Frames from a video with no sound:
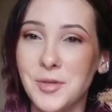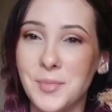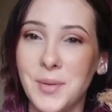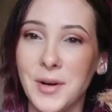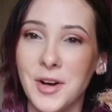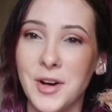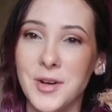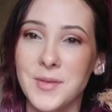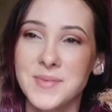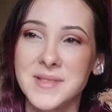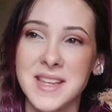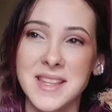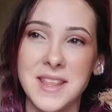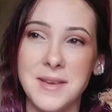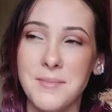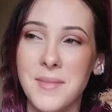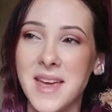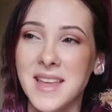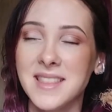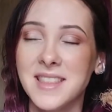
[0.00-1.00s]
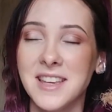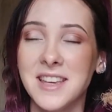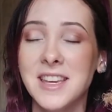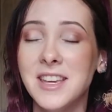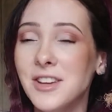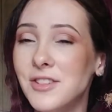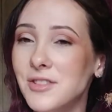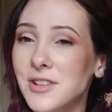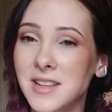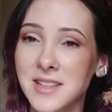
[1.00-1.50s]
little burbs and they make the
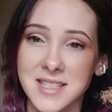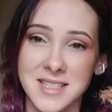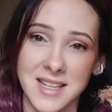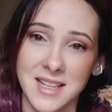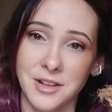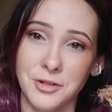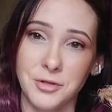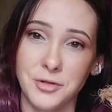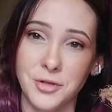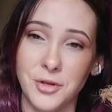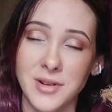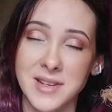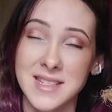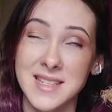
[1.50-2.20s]
cutest little